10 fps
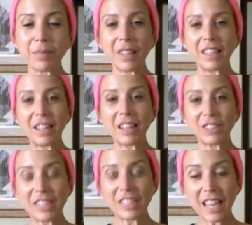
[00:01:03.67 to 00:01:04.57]
Now
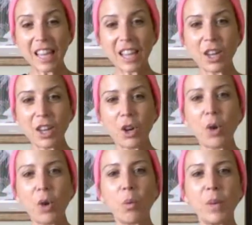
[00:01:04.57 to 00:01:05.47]
today
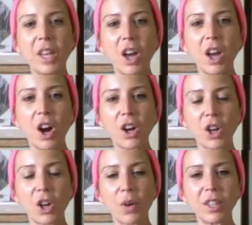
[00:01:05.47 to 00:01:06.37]
we are
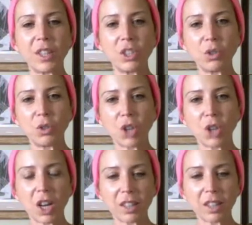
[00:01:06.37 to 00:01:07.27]
going to
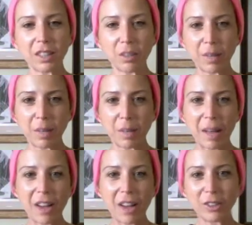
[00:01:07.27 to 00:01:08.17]
talk a little bit
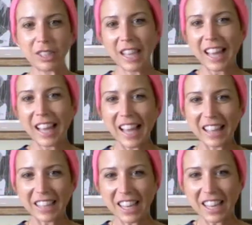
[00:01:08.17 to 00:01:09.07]
about
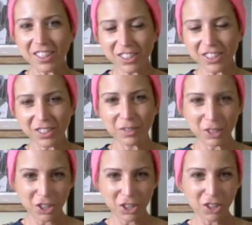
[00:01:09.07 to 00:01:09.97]
alligators,
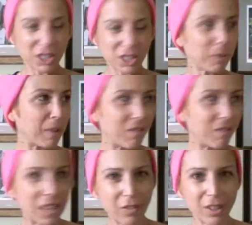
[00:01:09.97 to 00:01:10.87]
which are some of my
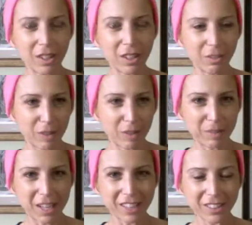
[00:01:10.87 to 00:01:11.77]
favorite
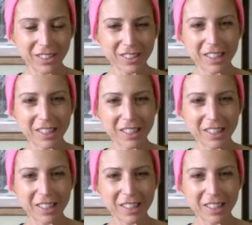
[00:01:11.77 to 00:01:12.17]
reptiles.